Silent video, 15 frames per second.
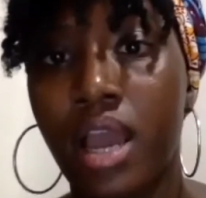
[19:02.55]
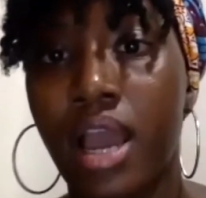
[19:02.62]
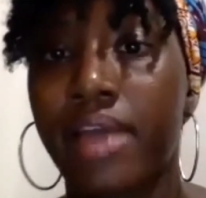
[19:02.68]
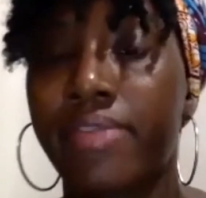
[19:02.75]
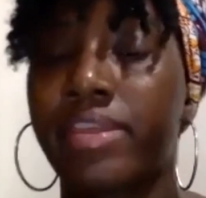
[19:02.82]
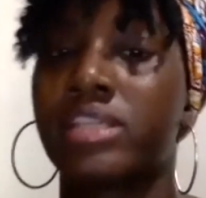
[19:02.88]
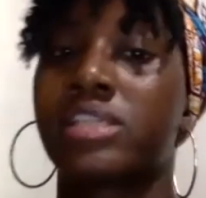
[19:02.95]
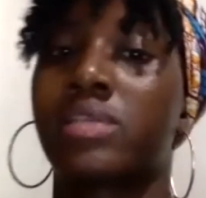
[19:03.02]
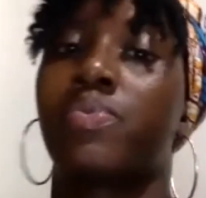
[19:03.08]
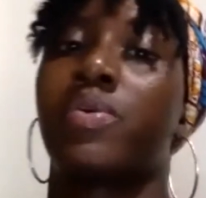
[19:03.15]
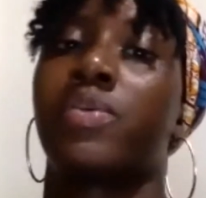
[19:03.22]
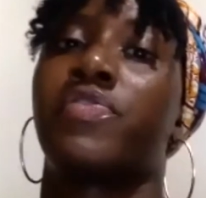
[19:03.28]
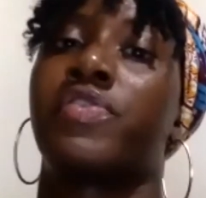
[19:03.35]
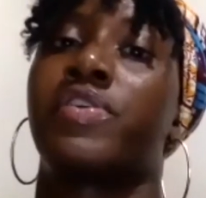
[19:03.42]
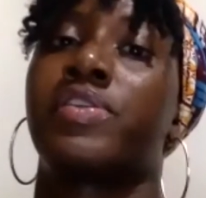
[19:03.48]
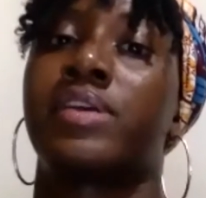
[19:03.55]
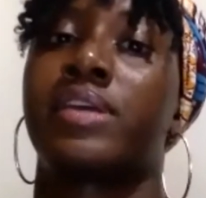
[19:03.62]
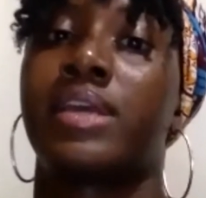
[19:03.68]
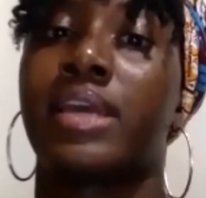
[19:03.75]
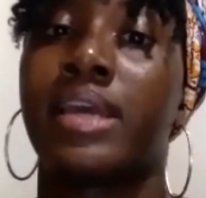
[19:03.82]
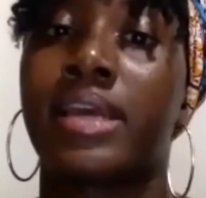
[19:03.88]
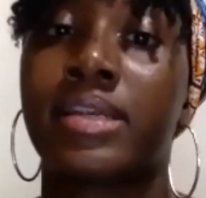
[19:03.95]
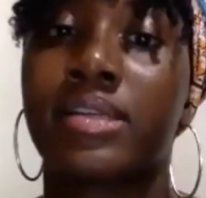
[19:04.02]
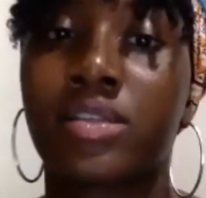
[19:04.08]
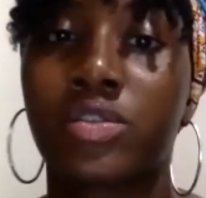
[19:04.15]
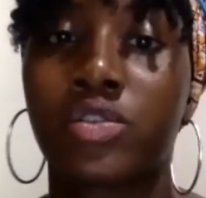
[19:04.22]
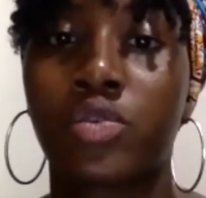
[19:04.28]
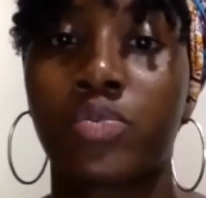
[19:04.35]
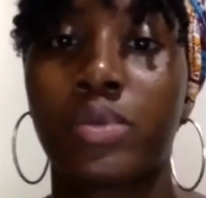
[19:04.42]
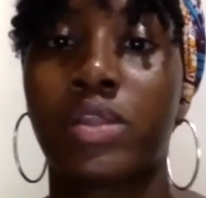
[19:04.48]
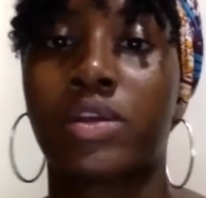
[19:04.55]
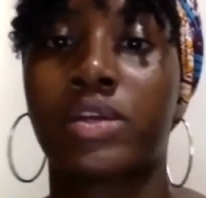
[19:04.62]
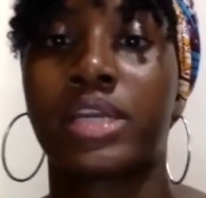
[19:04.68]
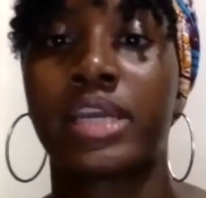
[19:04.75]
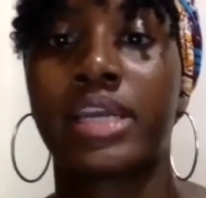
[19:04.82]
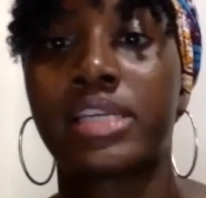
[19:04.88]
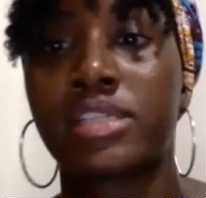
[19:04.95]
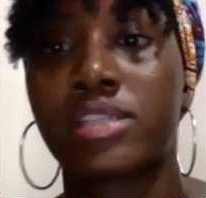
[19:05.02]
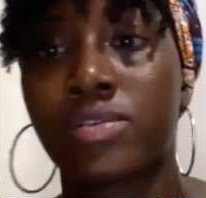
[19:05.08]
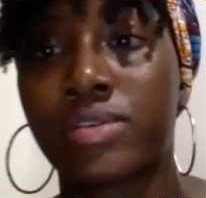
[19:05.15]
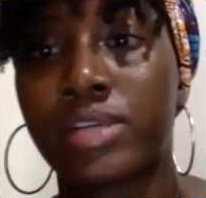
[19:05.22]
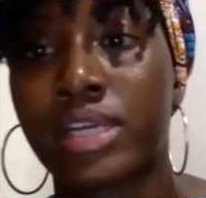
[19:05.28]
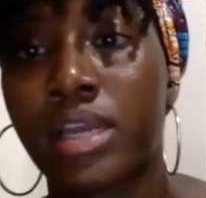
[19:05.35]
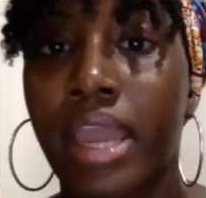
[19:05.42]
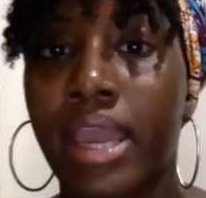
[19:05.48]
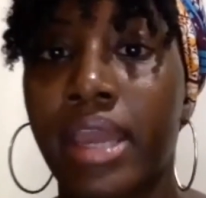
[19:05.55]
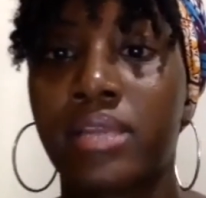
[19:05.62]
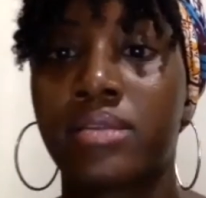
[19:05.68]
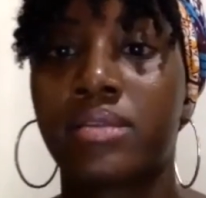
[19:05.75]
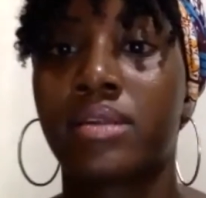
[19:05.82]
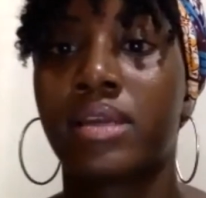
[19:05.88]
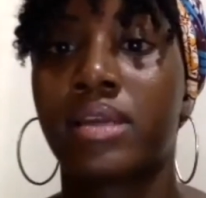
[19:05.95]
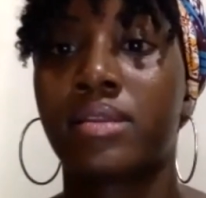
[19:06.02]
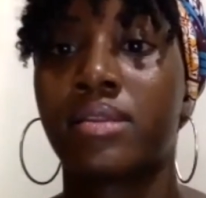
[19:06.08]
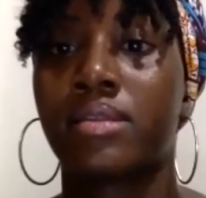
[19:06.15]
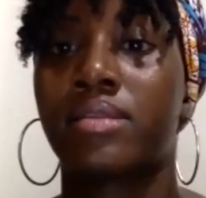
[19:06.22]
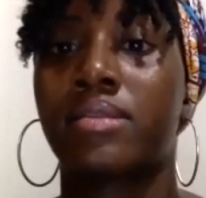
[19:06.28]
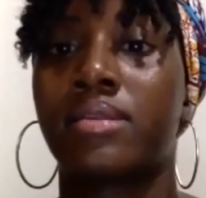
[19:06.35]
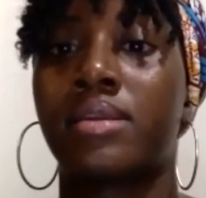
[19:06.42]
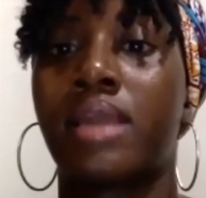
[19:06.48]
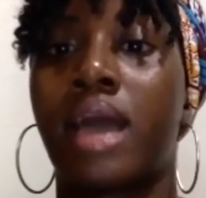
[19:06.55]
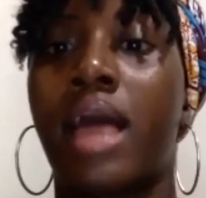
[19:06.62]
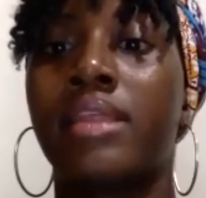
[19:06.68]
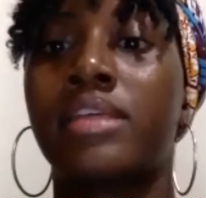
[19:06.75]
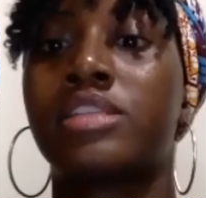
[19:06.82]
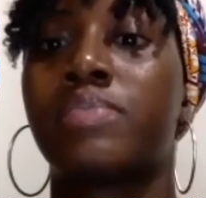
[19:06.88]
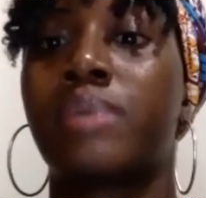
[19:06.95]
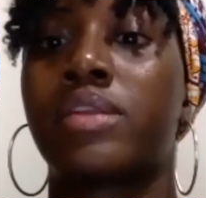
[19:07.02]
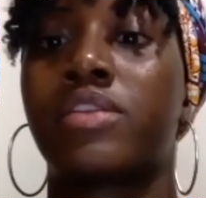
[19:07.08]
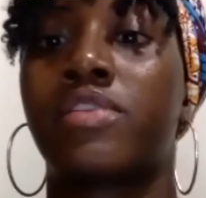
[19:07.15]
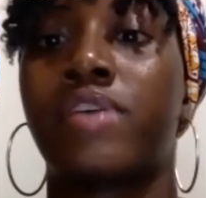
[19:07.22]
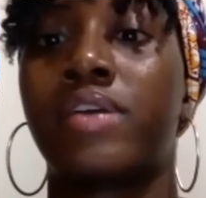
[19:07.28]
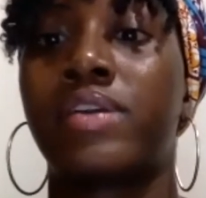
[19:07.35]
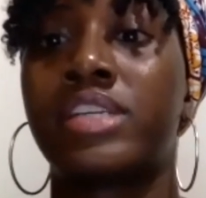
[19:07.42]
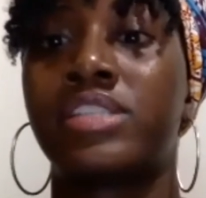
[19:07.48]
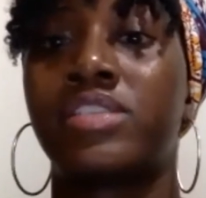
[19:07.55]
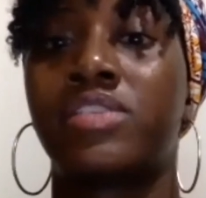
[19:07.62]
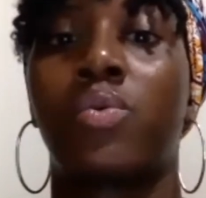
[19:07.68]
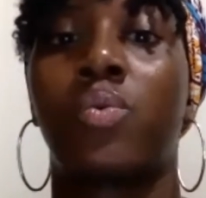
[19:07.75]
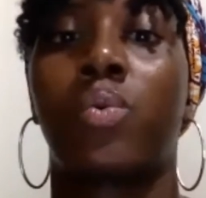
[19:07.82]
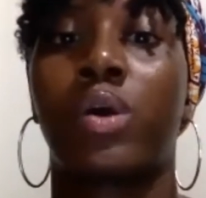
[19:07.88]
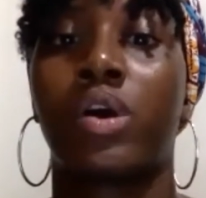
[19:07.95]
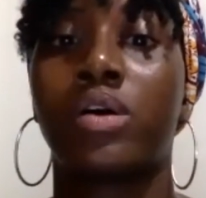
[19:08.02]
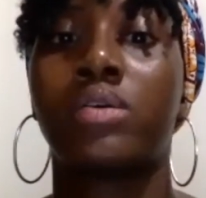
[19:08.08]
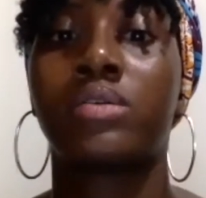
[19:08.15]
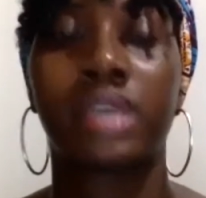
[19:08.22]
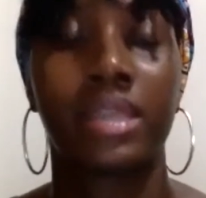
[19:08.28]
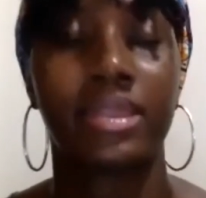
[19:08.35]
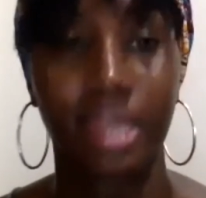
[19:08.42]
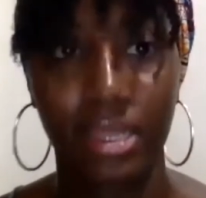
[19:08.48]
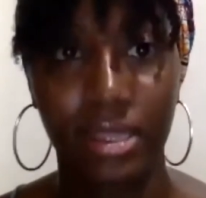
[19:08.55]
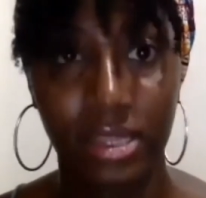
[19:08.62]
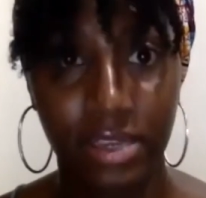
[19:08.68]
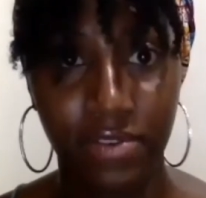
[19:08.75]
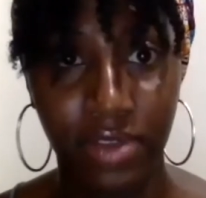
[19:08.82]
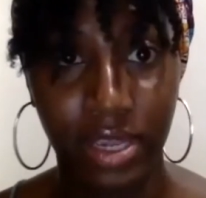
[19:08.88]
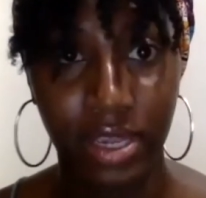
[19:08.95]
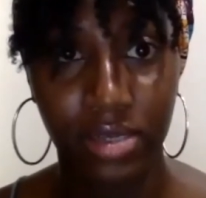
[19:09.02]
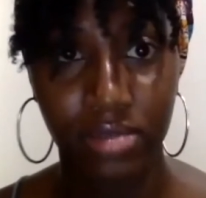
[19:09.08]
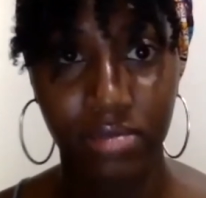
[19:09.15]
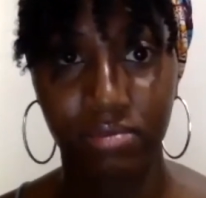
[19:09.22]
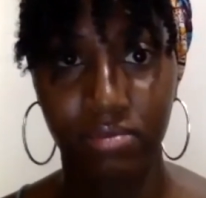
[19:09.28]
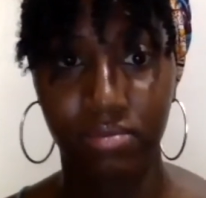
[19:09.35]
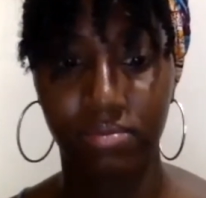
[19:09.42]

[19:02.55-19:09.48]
I think it's important for the kids to be learning history and the knowledge about the foundation of the world that they live in,